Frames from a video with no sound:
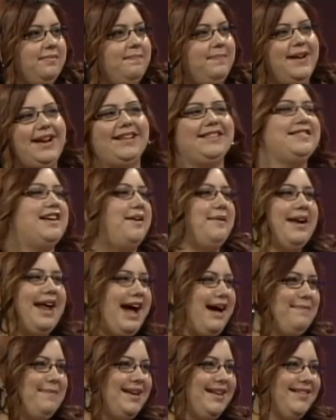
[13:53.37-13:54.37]
But that's not what
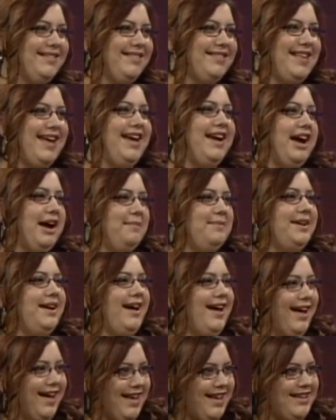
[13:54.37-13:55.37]
happens. They come
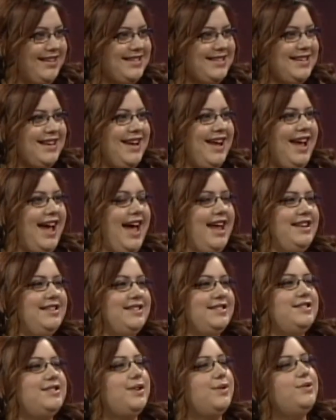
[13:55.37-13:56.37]
to us, and
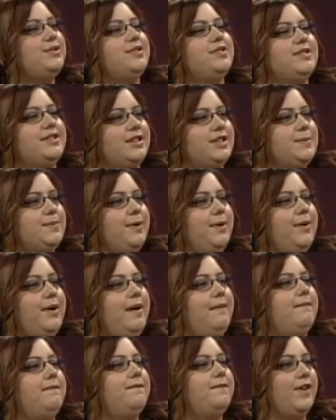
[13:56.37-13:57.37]
it's a social skills
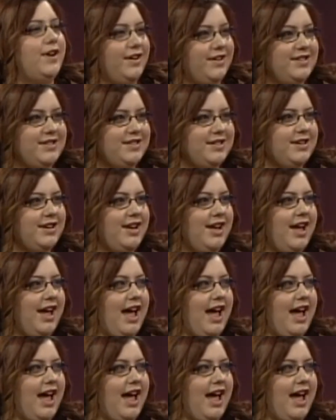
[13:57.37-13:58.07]
program first.